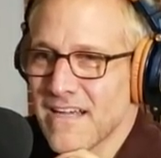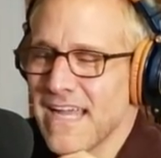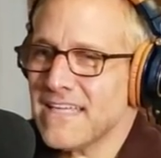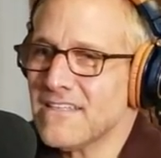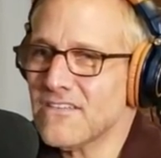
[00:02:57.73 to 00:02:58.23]

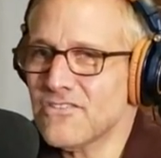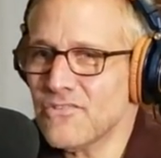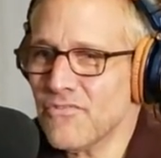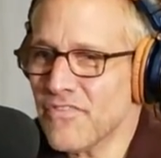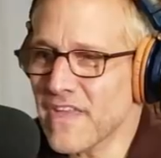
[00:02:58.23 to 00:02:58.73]
And do
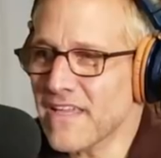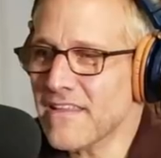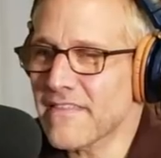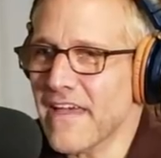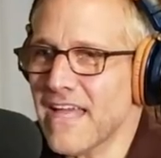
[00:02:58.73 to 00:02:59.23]
you
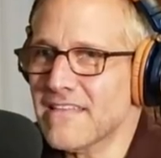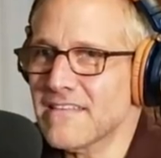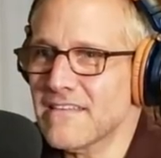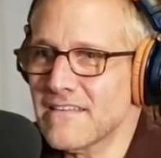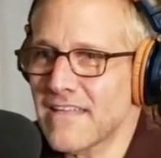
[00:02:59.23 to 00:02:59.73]
think
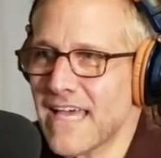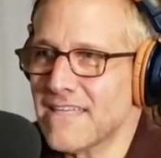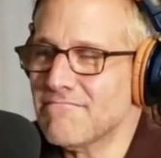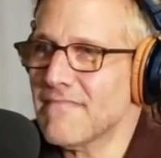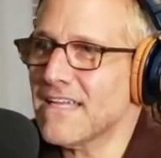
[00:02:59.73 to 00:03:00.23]
that
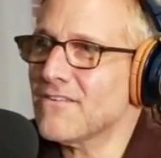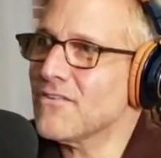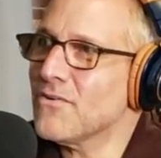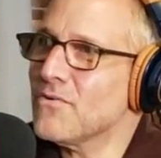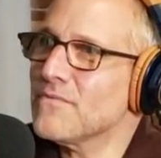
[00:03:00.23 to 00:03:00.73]
I
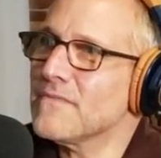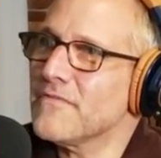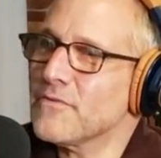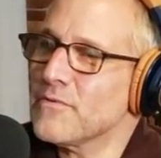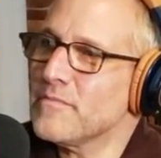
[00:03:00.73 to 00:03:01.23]
don't know
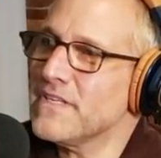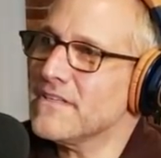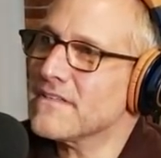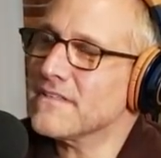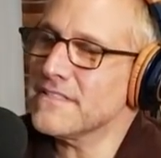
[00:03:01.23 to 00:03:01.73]
if it would
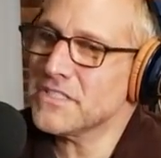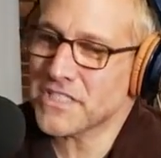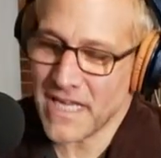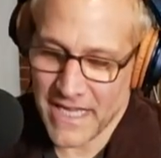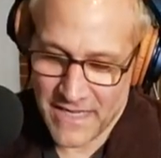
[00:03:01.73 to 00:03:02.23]
be a
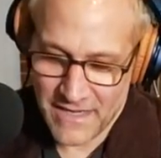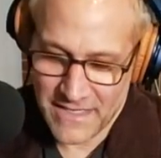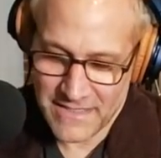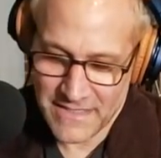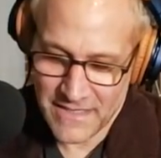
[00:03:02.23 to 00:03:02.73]
cliche
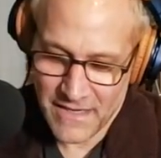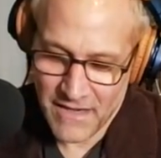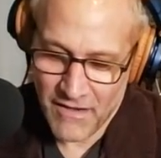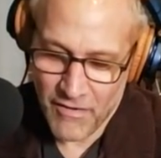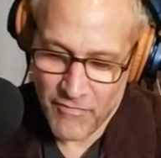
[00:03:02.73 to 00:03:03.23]

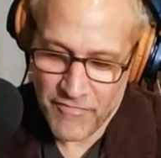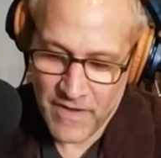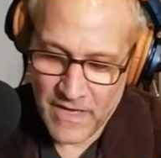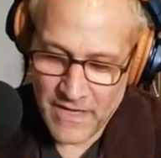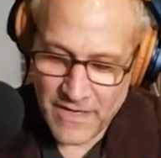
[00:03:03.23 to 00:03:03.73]
idea
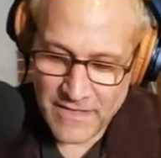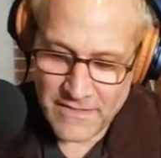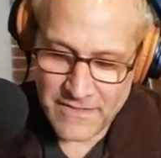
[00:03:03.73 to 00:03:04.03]
of, you